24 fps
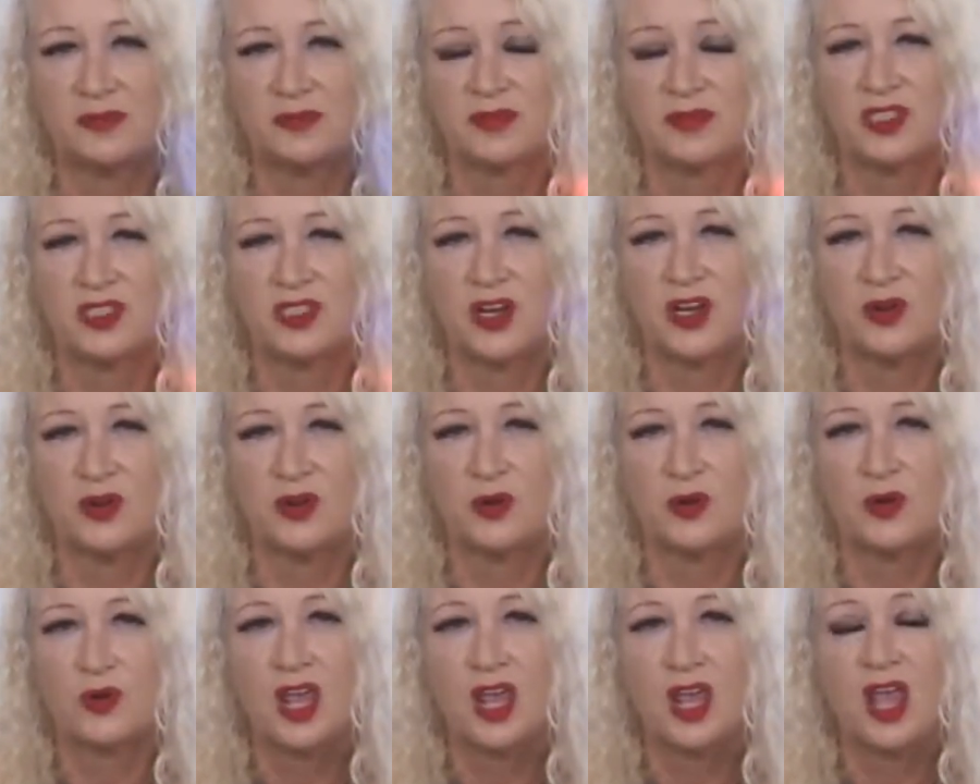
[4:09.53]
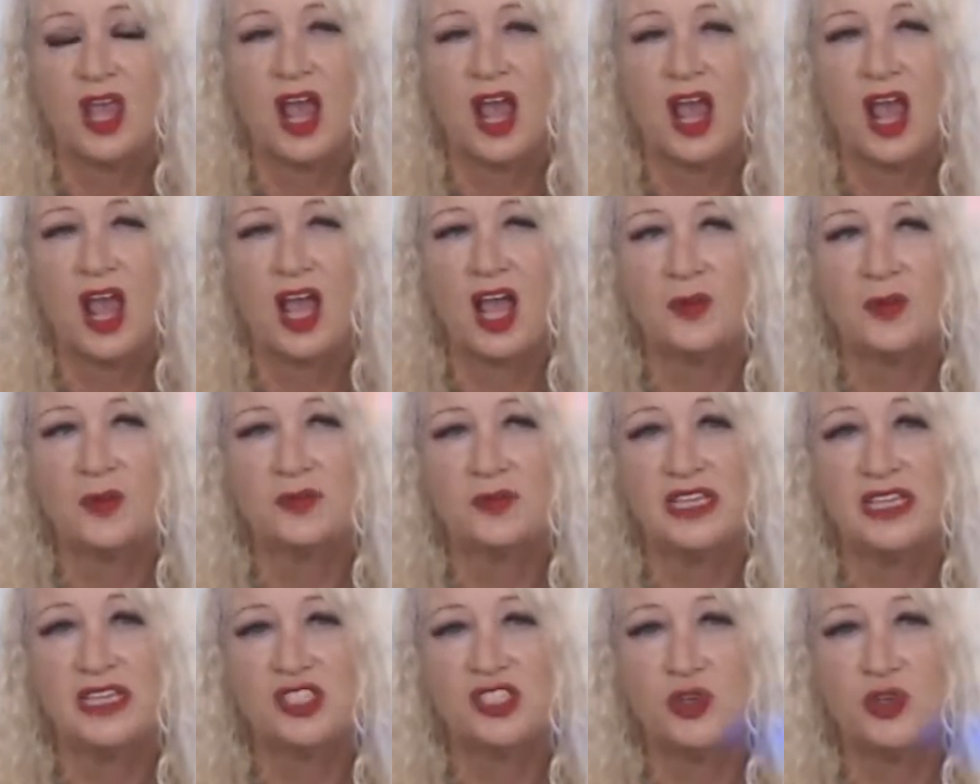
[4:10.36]
So,
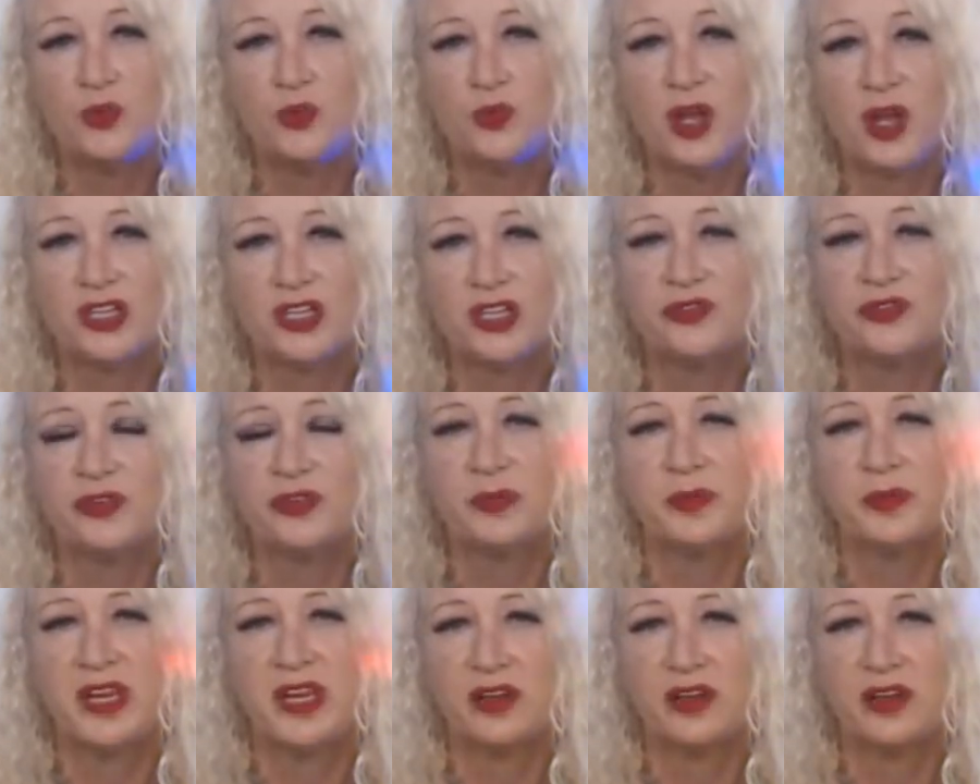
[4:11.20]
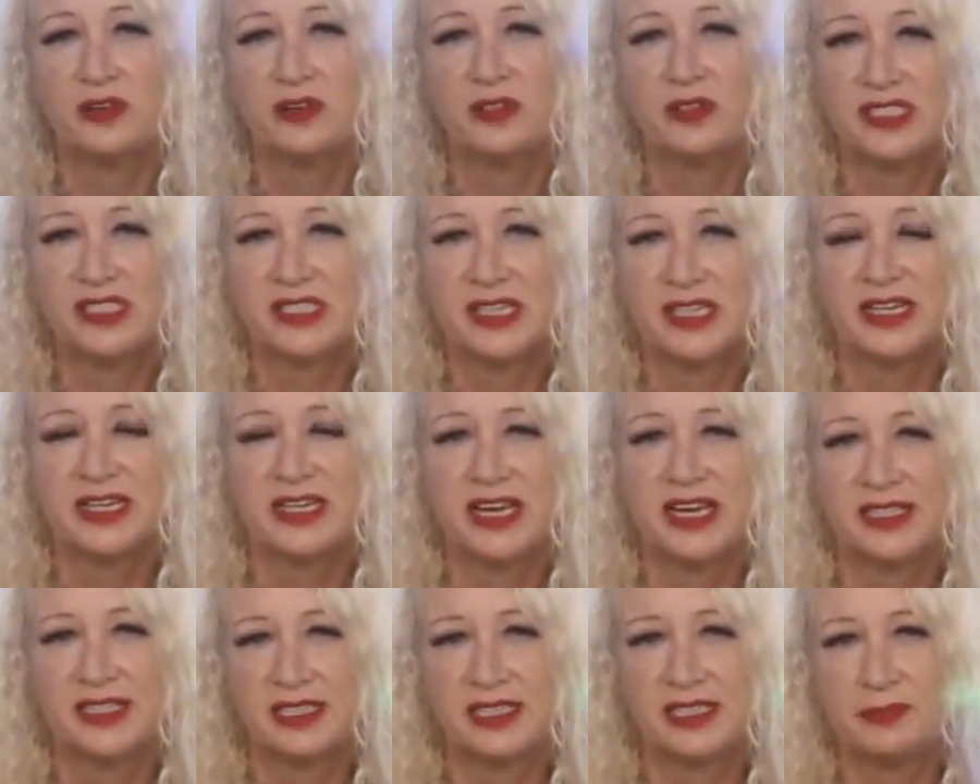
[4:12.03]
and do watch for me on
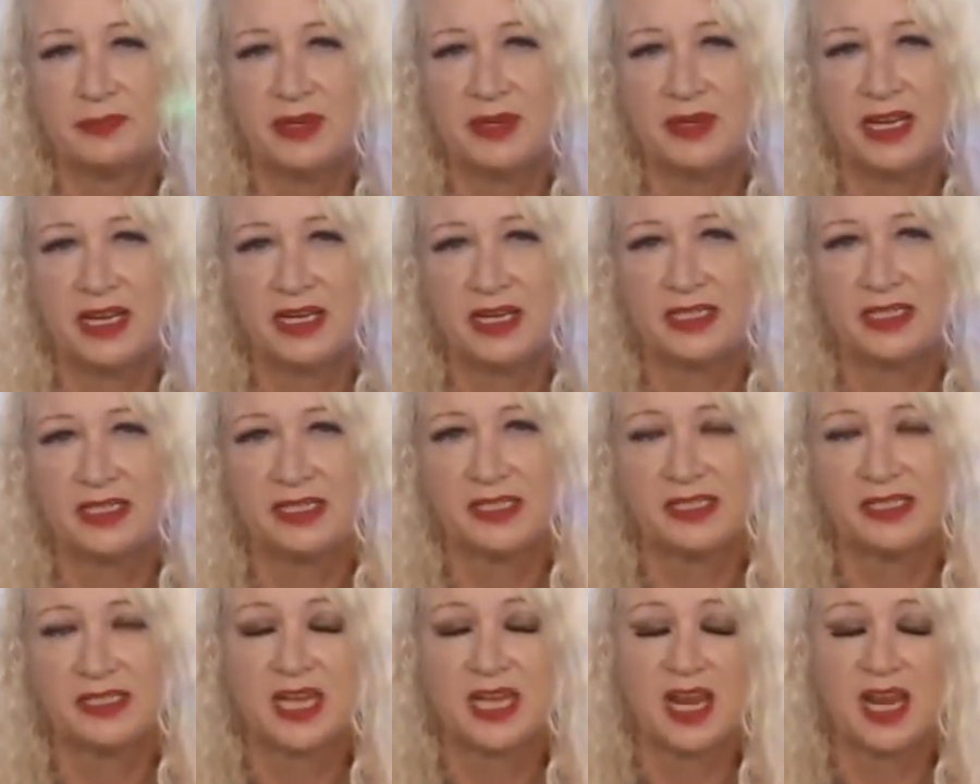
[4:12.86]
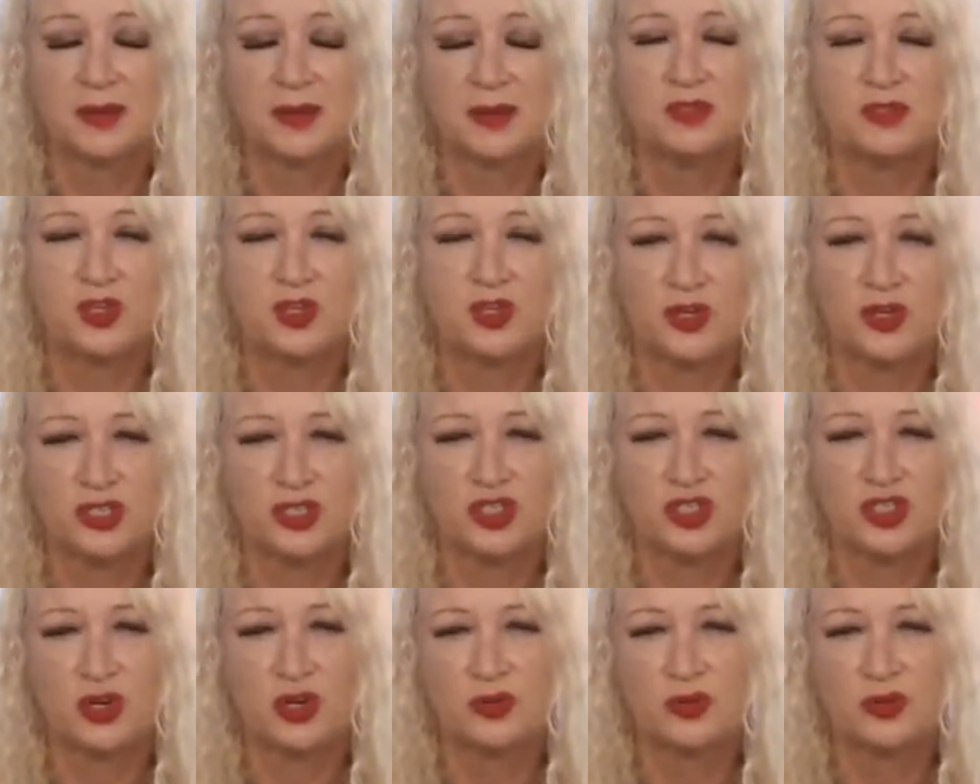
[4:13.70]
Sundays, because I'm doing a
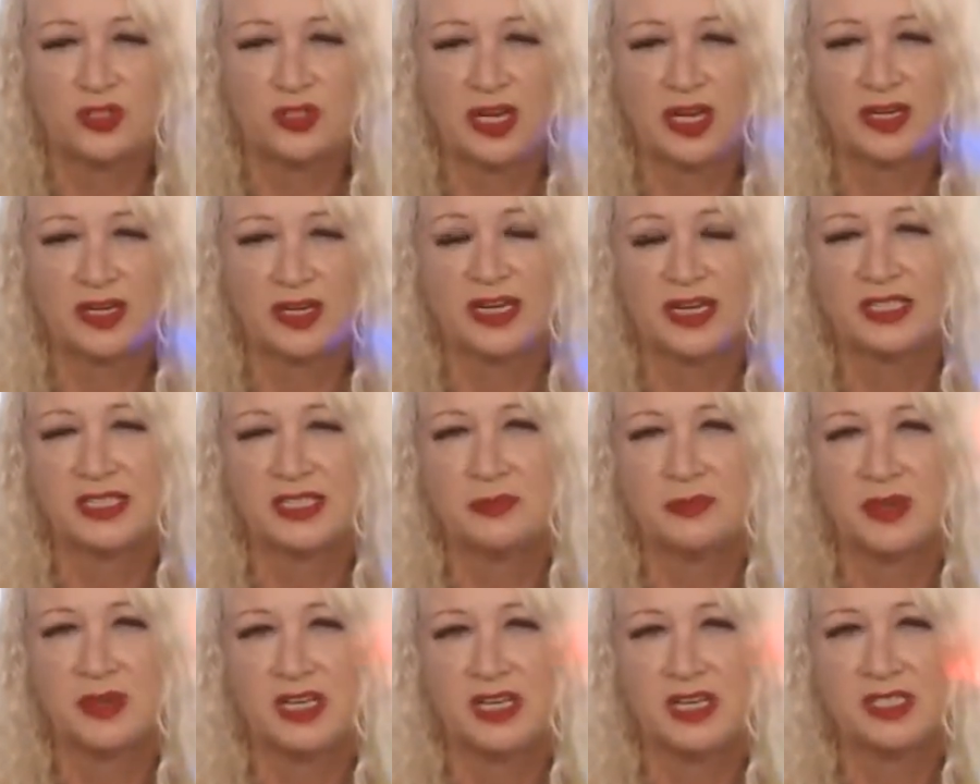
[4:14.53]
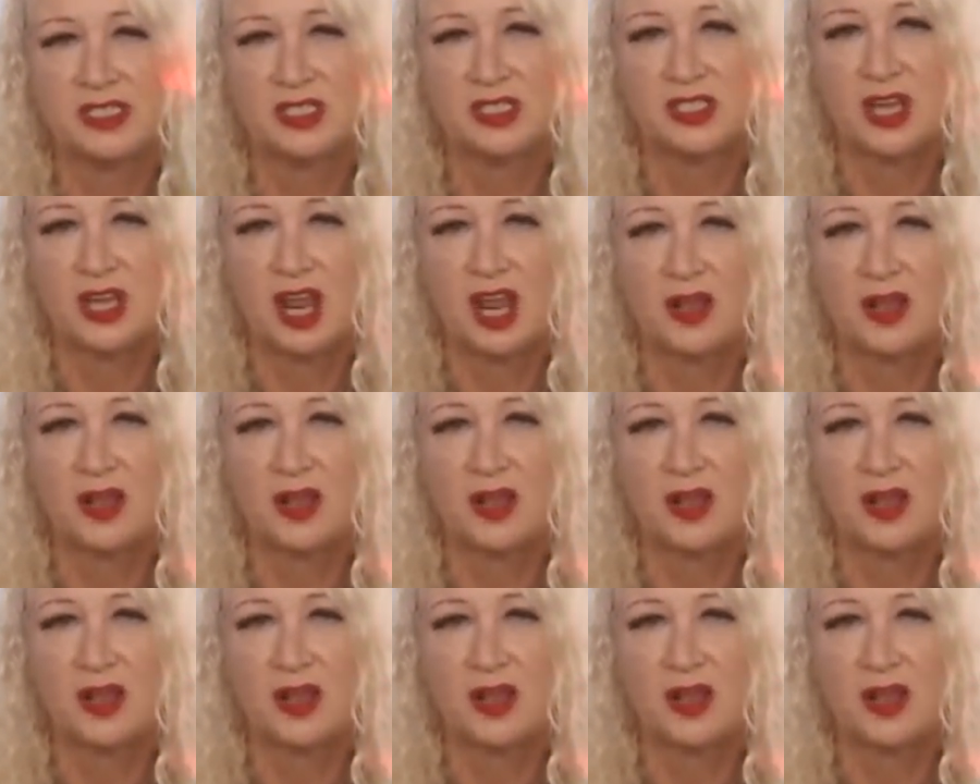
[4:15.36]
show Sundays, but it's